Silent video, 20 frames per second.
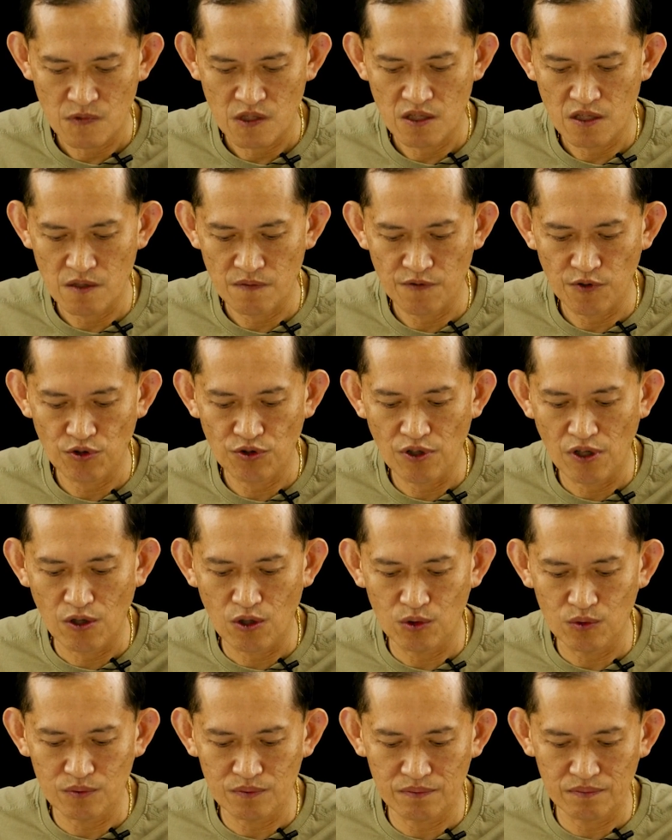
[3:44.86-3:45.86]
And if you
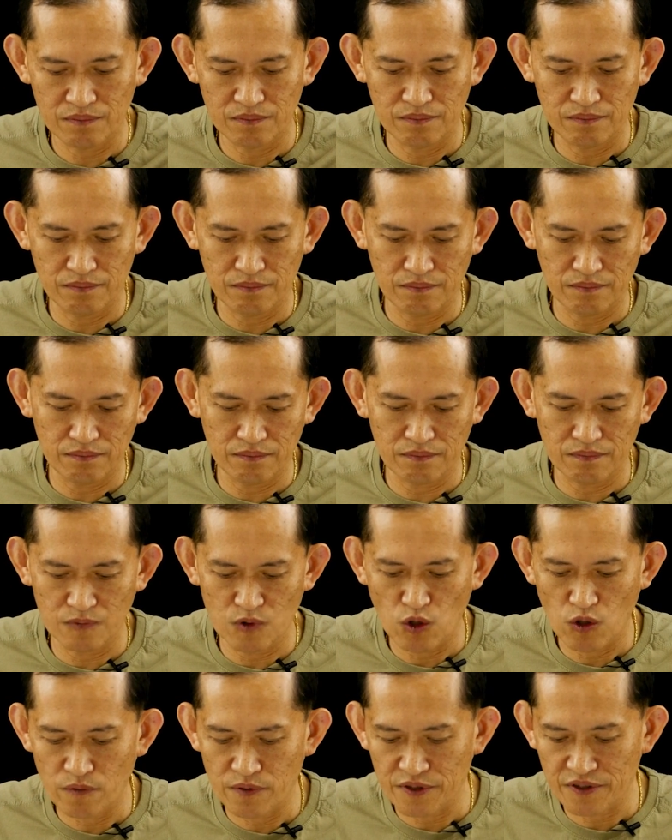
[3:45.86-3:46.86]
don't,
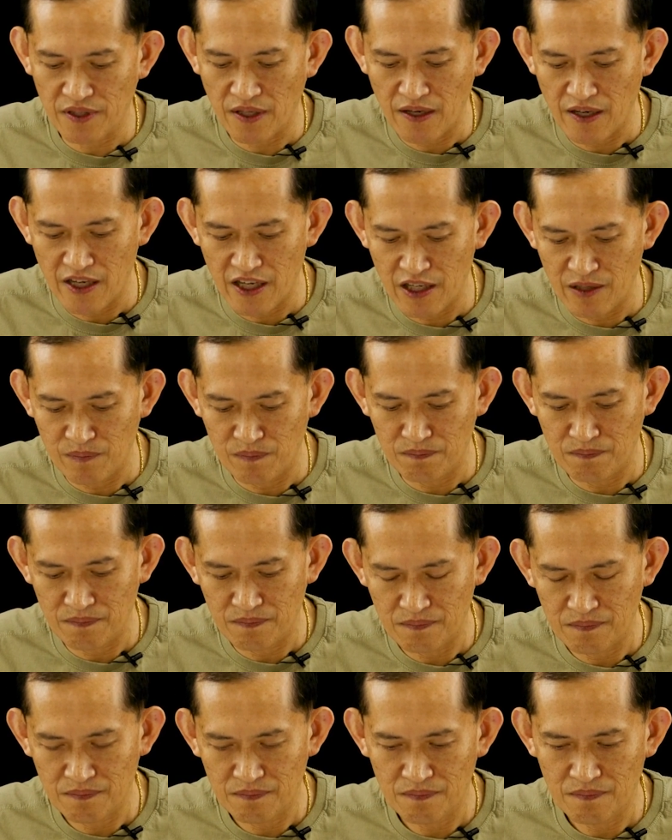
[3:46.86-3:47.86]
over time,
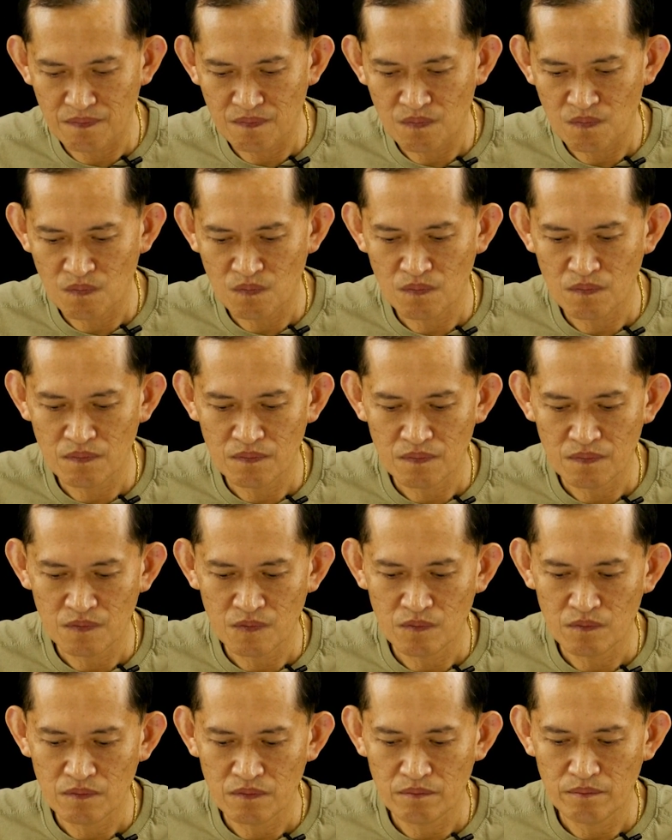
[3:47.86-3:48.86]

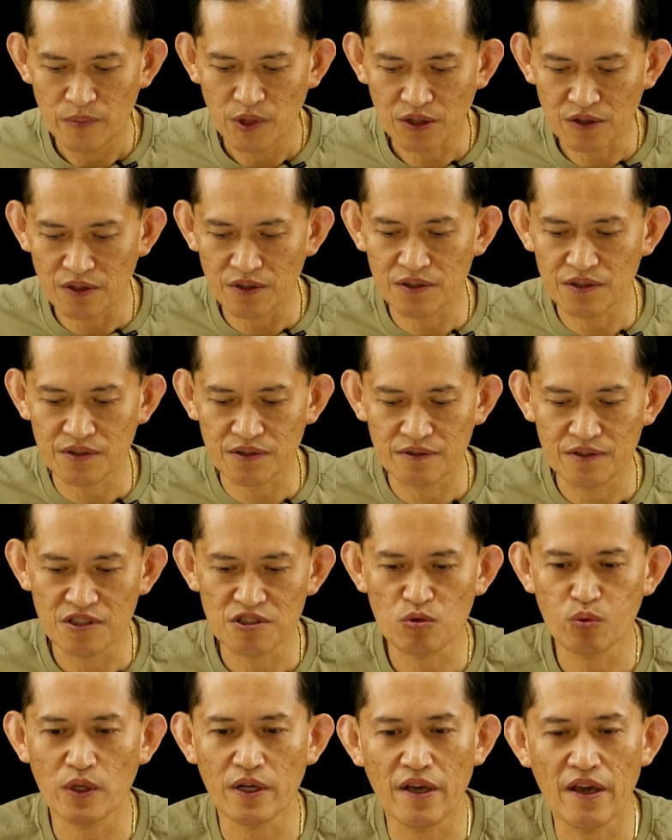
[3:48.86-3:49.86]
because this
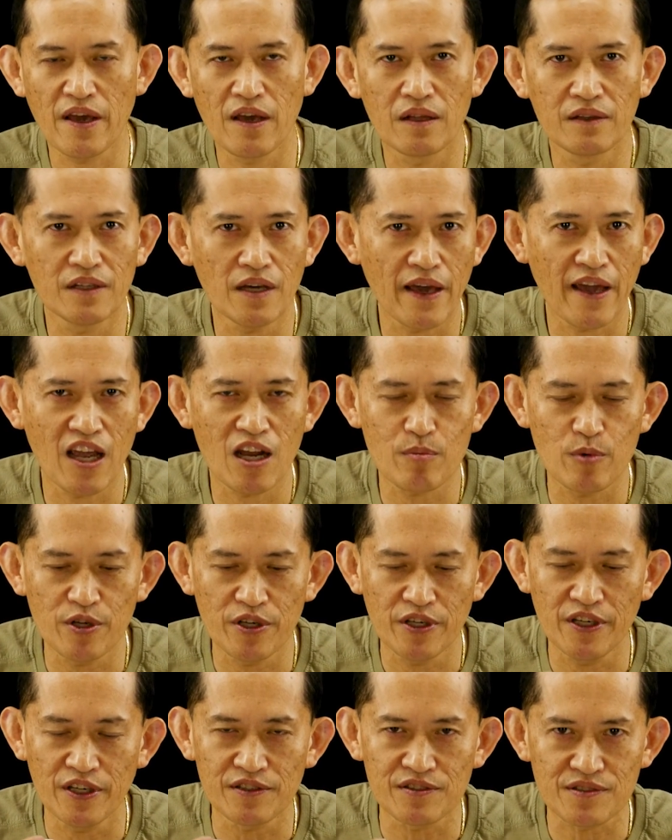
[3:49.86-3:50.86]
is what ha the hammer
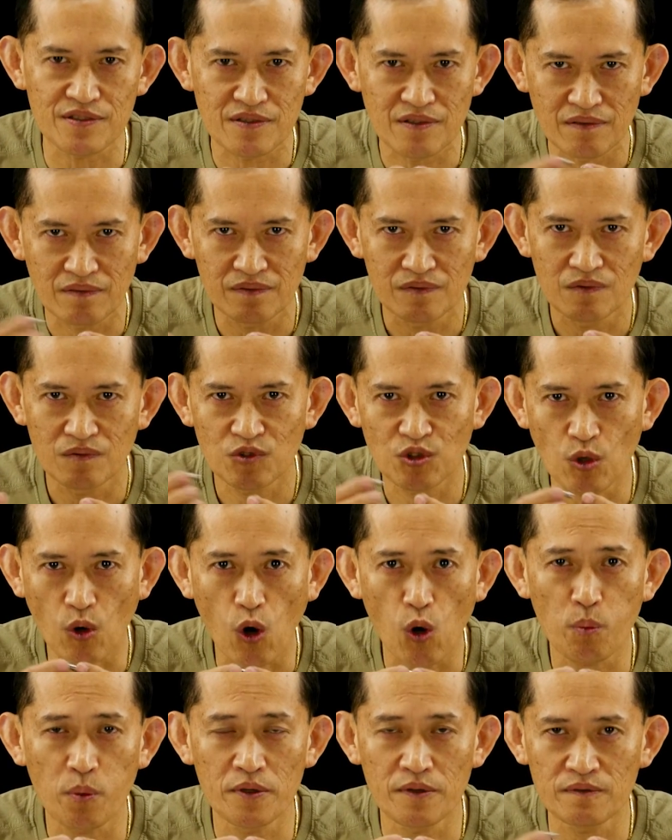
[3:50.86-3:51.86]
hits to
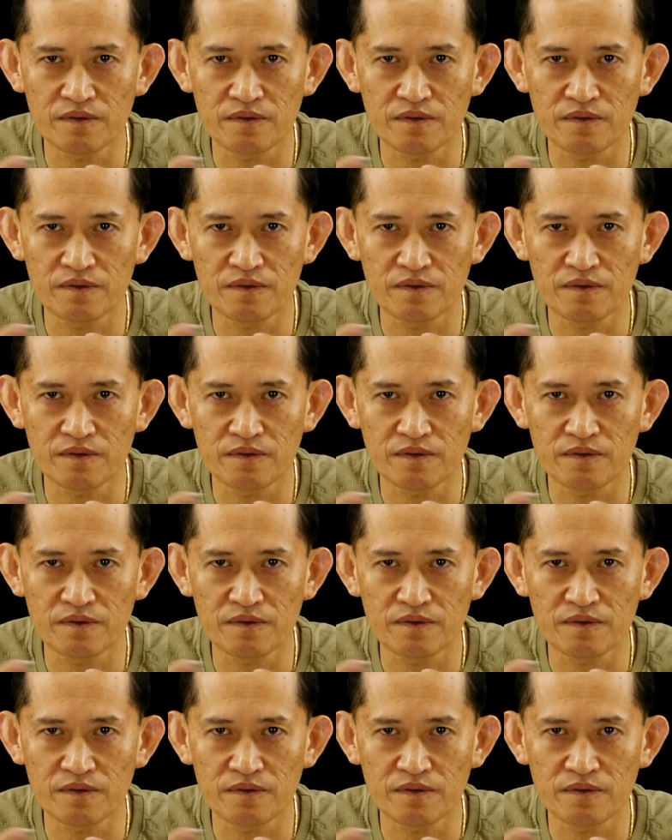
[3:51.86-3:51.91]
open the